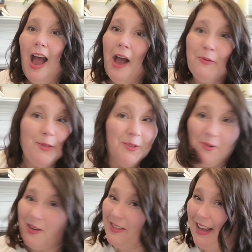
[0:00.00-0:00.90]
I was
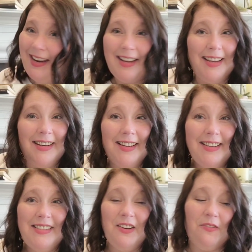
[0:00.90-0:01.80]
so excited
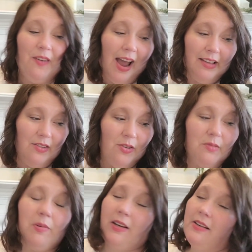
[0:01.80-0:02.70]
to find those
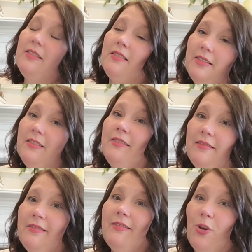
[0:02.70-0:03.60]
because
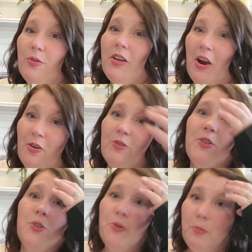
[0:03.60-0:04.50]
those are
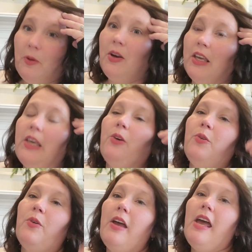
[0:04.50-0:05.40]
super
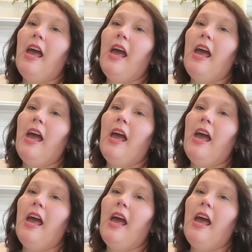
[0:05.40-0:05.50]
cute,